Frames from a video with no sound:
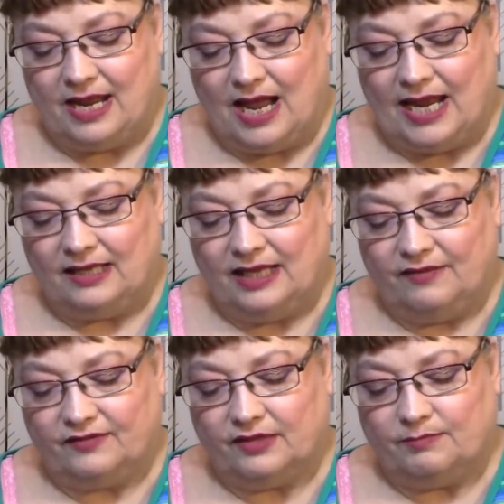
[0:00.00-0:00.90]
Eye
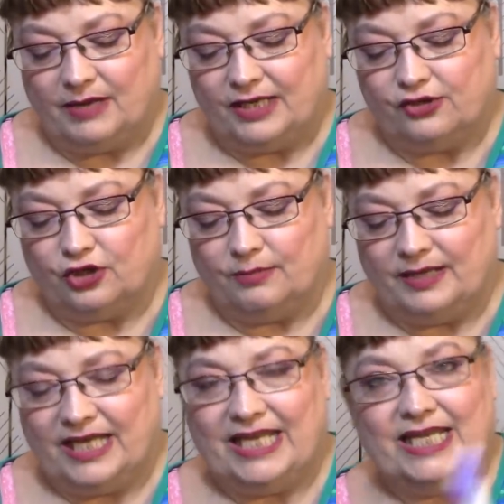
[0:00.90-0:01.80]
Lift by
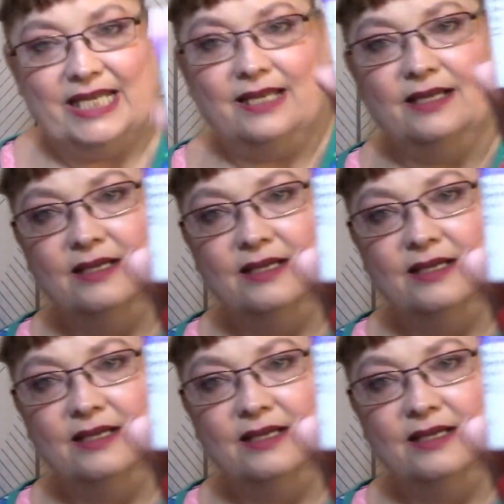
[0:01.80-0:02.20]
Derma E.